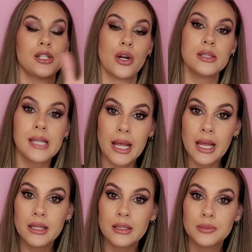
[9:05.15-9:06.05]
he turned
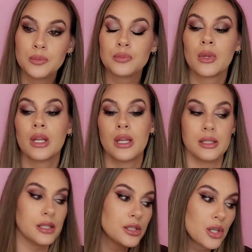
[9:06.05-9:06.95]
10,
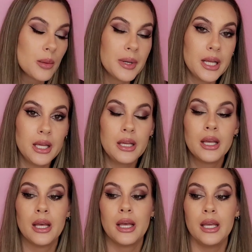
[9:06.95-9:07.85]
he's in Germany.